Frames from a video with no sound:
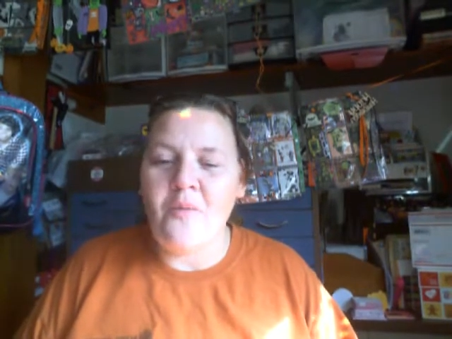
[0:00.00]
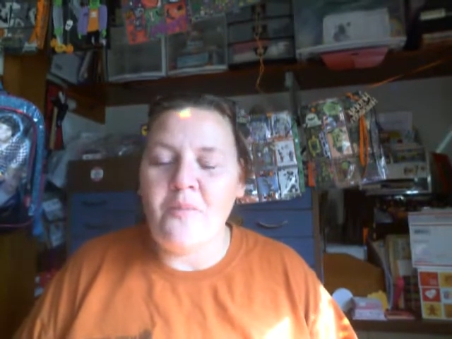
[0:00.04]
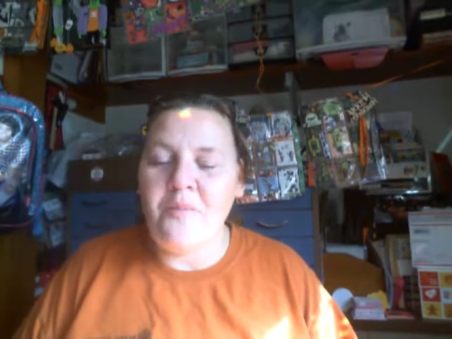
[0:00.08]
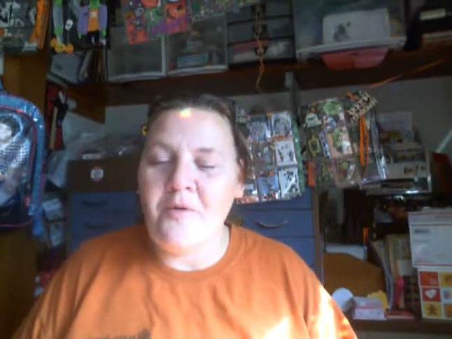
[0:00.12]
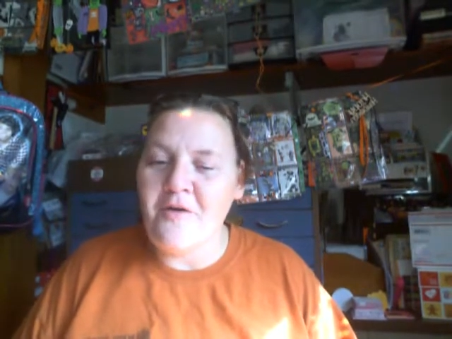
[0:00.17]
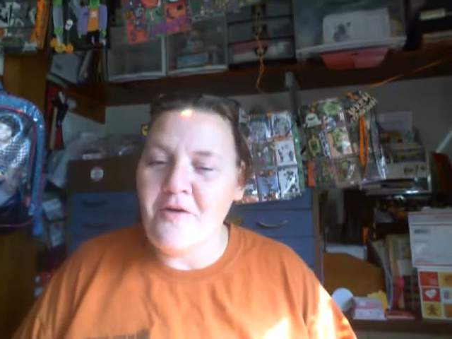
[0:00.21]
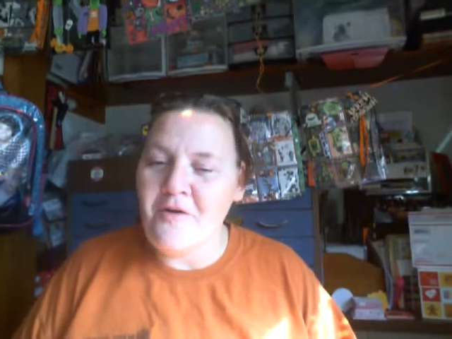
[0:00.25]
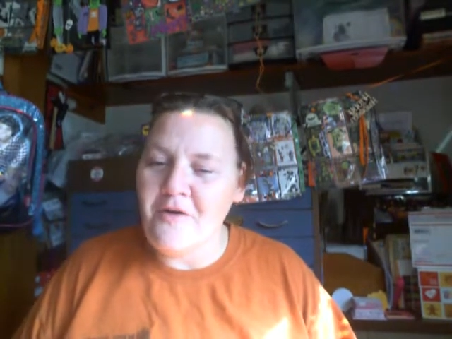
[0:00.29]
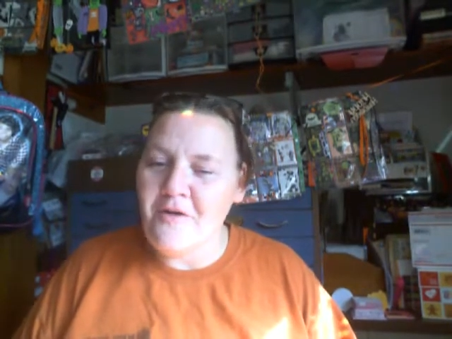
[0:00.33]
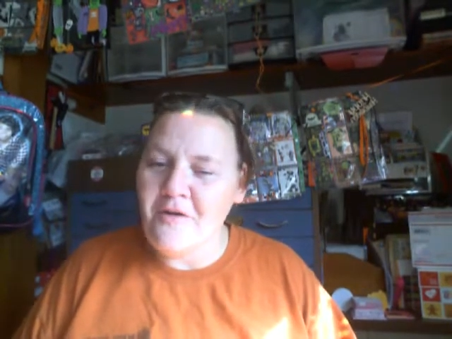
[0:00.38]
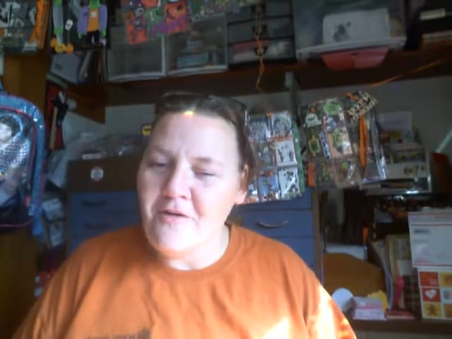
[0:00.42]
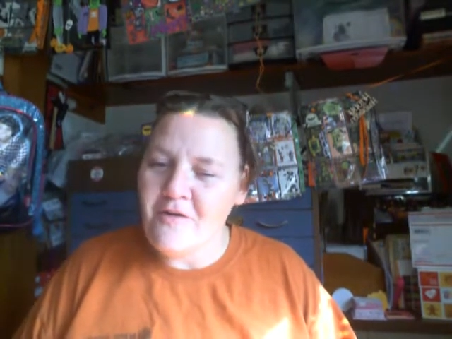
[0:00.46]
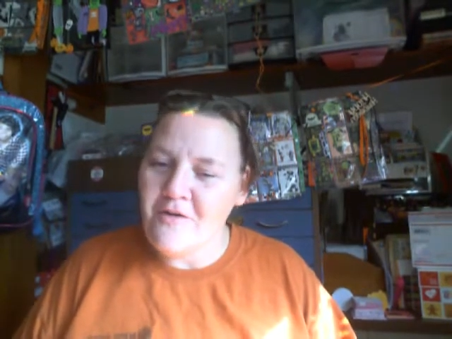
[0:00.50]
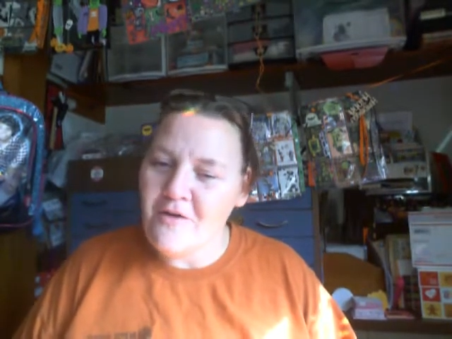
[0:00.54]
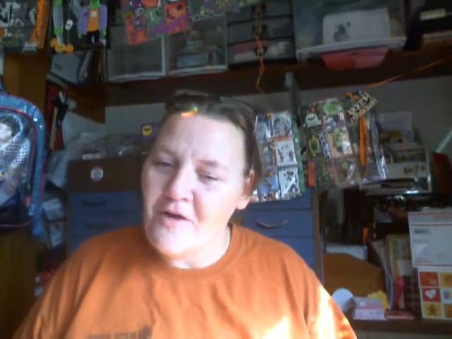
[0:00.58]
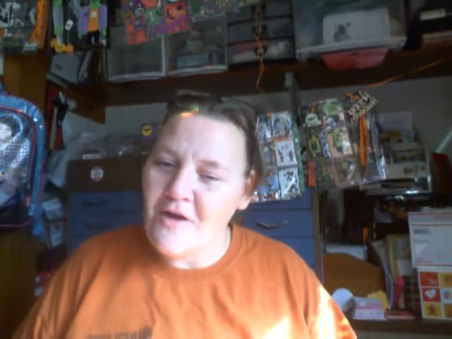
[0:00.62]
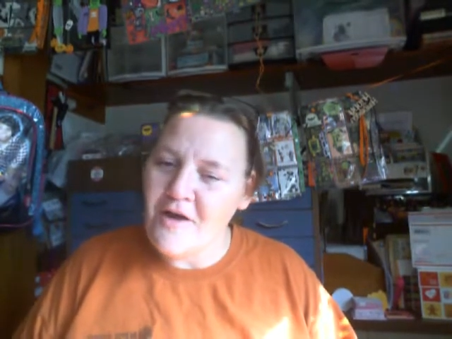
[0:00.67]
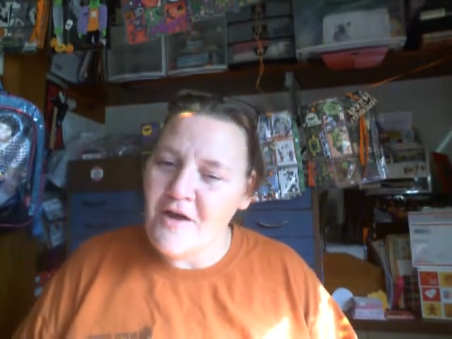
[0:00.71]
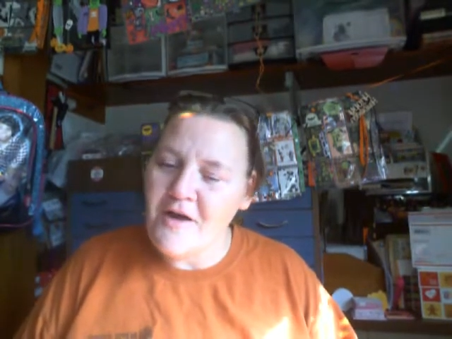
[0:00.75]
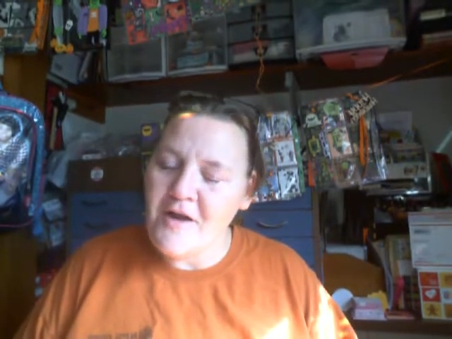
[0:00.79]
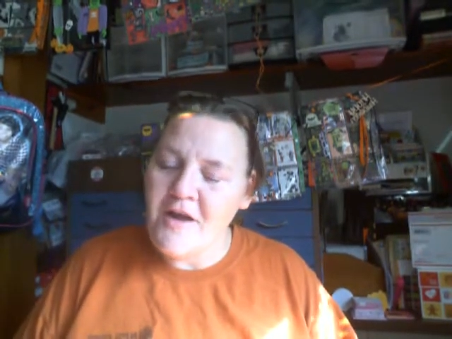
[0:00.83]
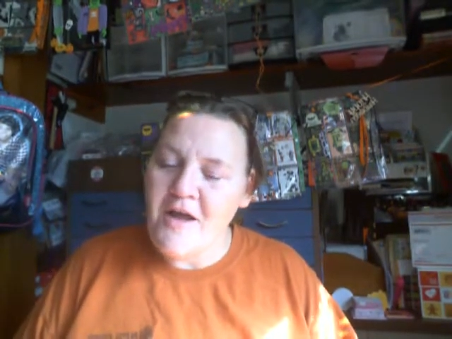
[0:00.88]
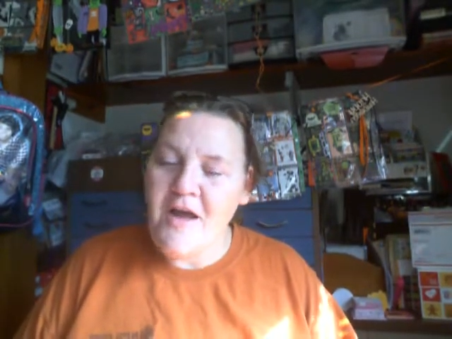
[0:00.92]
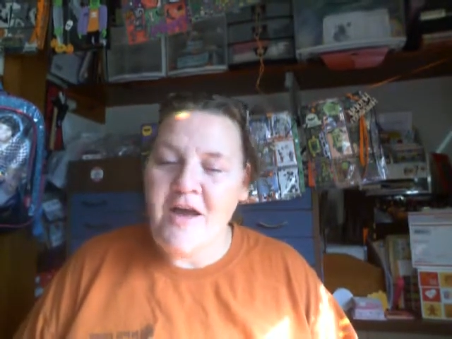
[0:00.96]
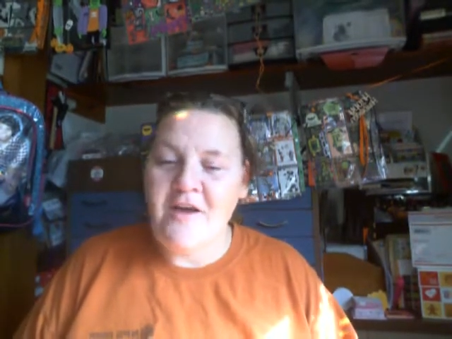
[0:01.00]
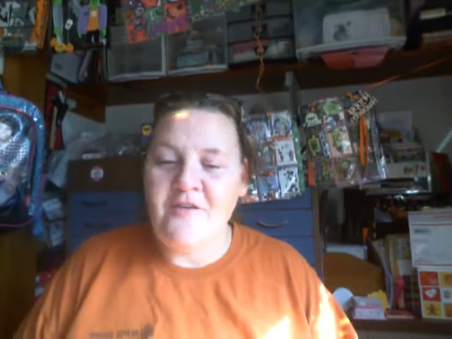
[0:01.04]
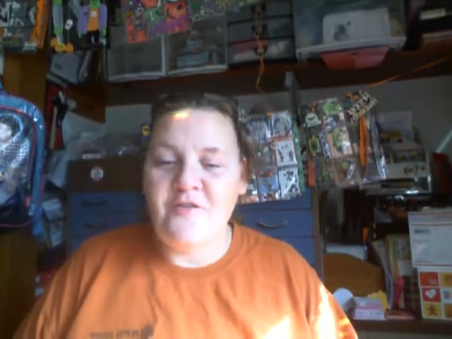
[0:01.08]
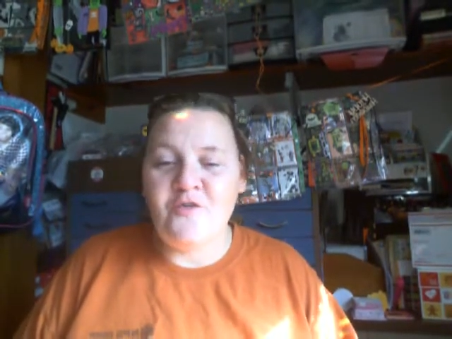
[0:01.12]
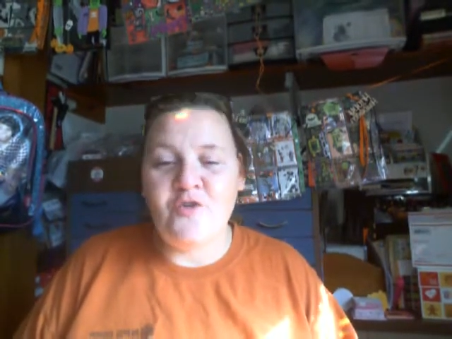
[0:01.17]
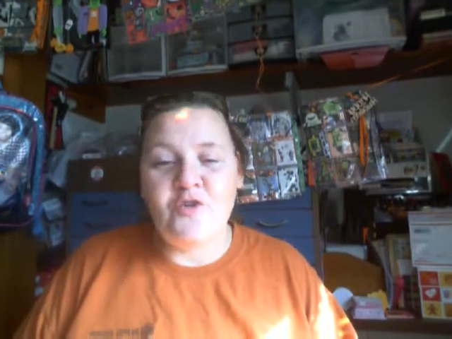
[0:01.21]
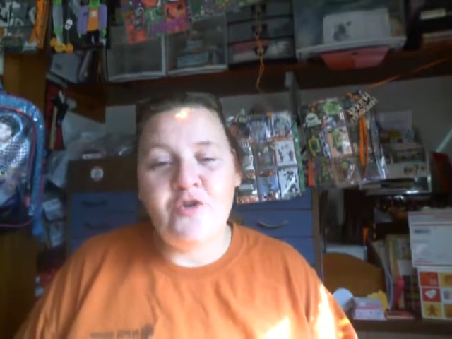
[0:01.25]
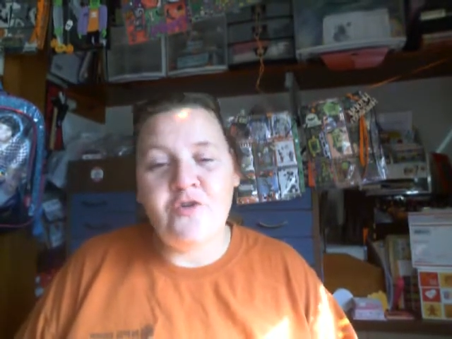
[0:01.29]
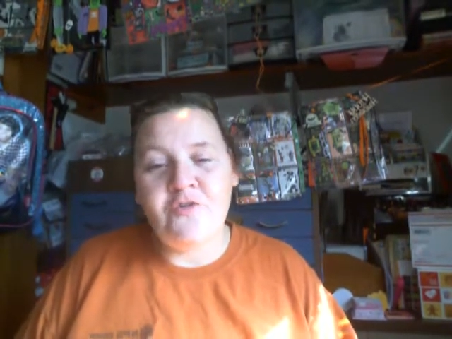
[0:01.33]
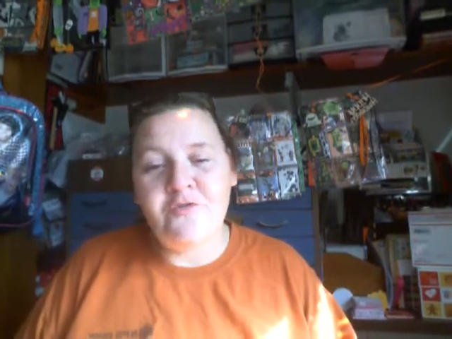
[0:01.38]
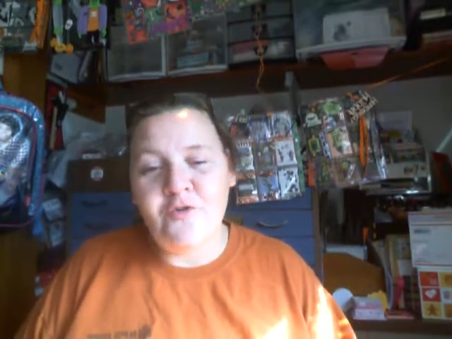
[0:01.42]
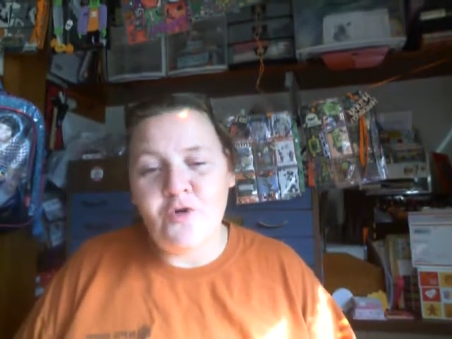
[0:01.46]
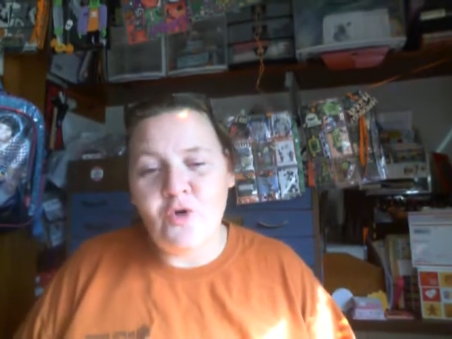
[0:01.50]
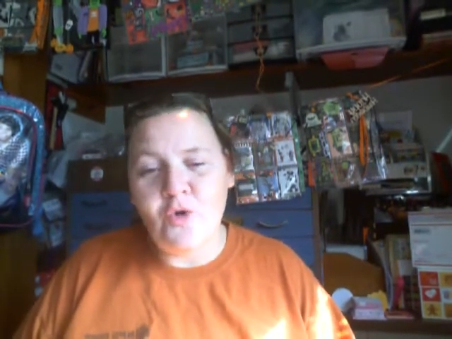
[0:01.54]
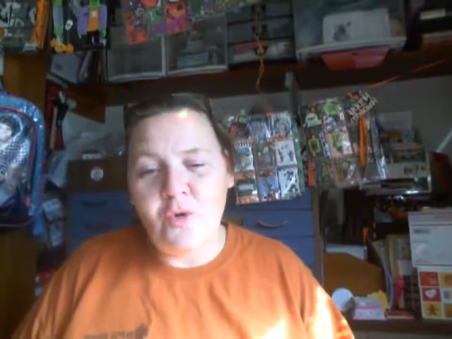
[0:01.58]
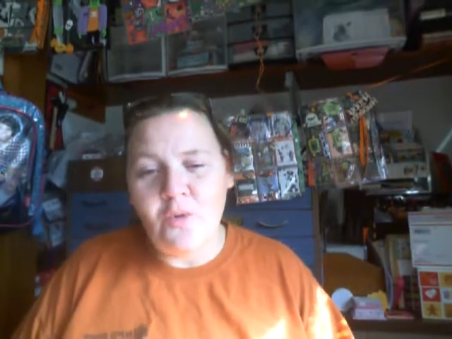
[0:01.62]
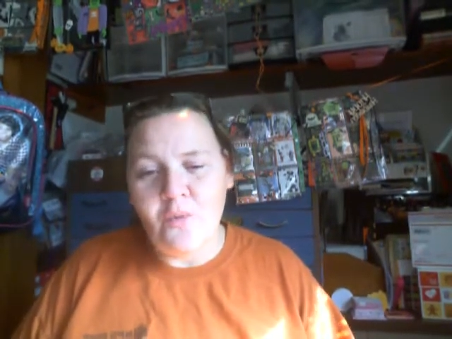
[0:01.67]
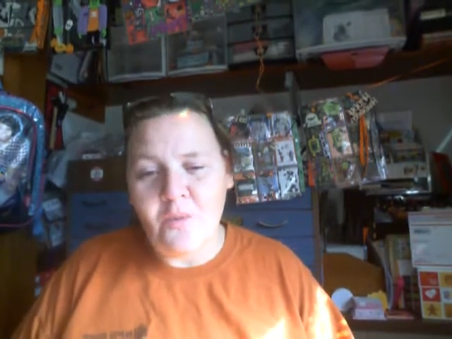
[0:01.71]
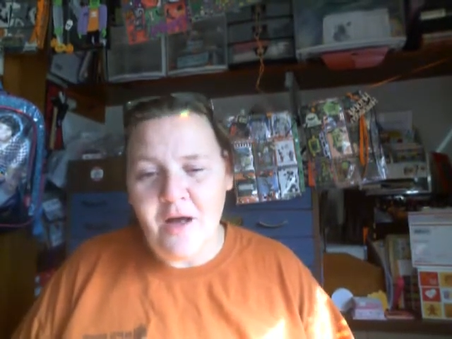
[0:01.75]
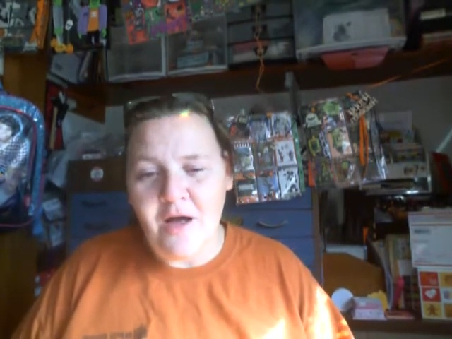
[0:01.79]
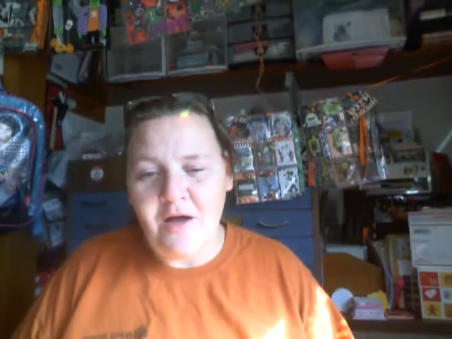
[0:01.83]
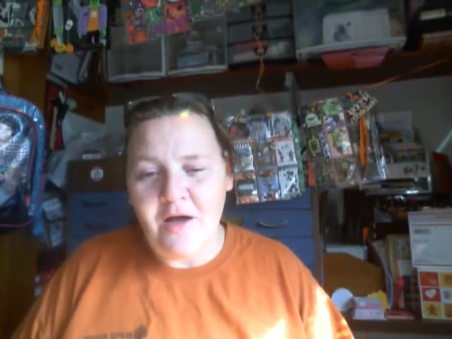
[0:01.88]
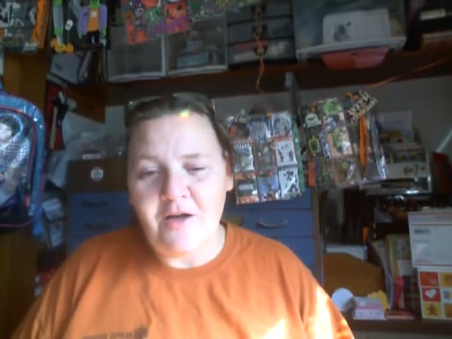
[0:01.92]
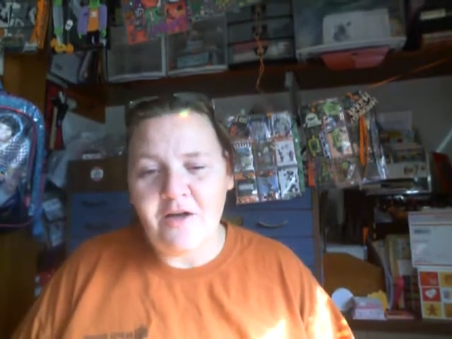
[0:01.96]
Hope you're good. If you're new
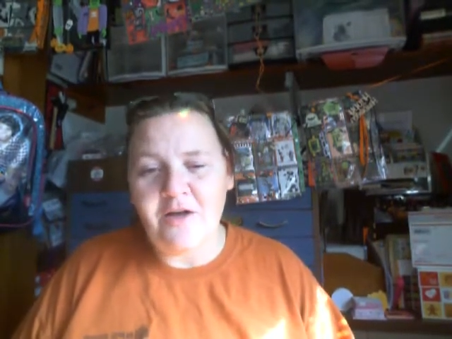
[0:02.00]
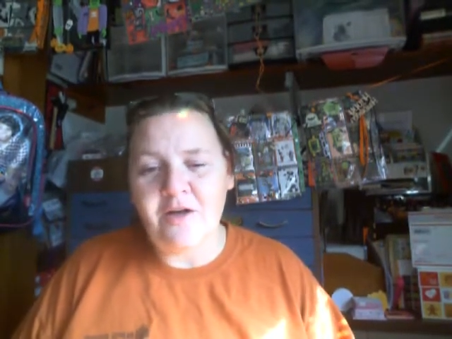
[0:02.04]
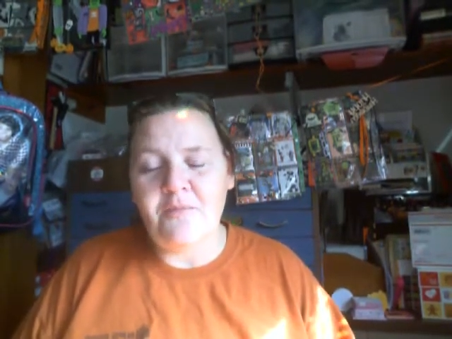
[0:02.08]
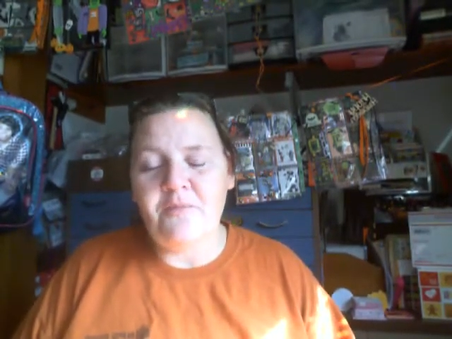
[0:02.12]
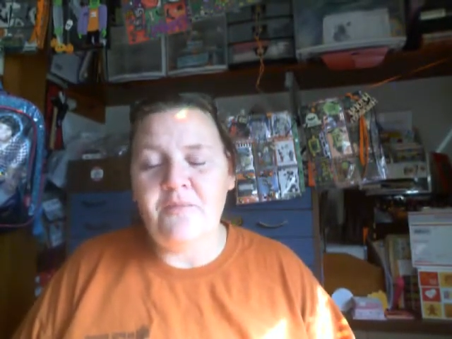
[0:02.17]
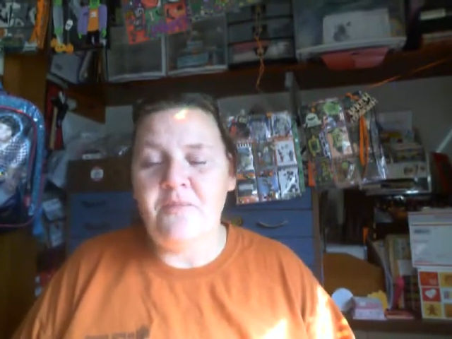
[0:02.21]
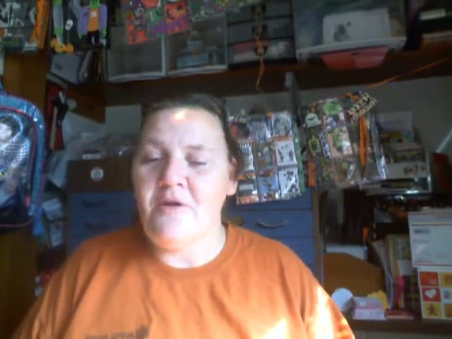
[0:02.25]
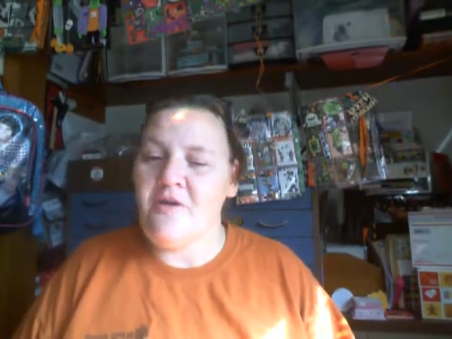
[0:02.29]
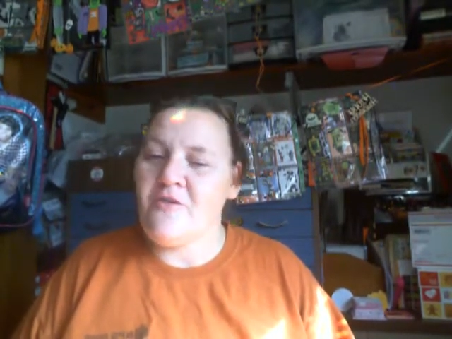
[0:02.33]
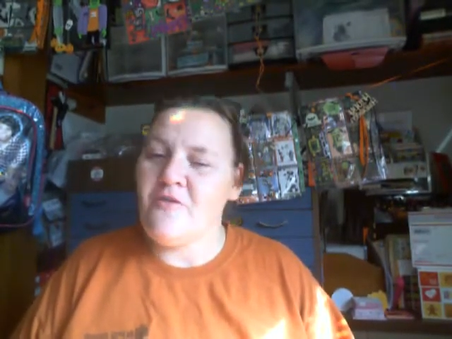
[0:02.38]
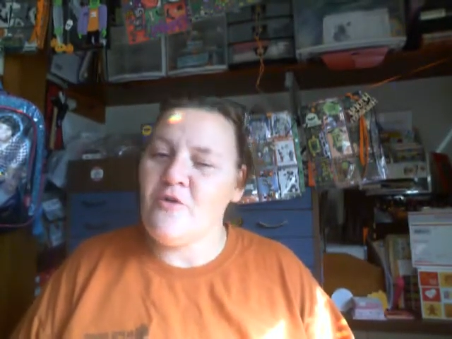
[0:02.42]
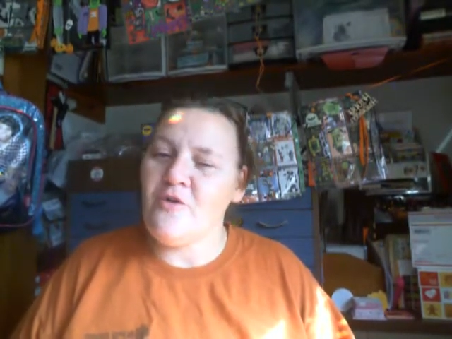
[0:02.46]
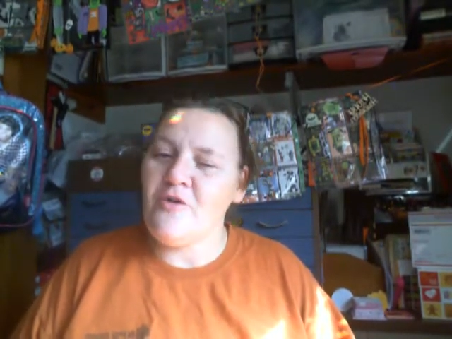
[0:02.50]
viewer, welcome.